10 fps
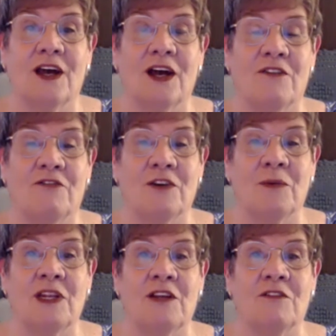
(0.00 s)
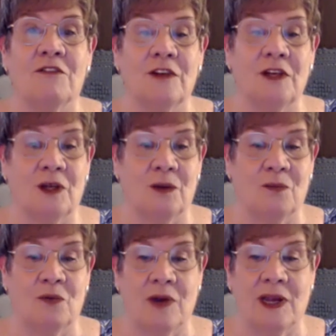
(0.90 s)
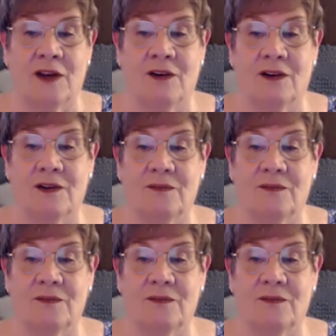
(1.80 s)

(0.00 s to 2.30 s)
affirmative prayer.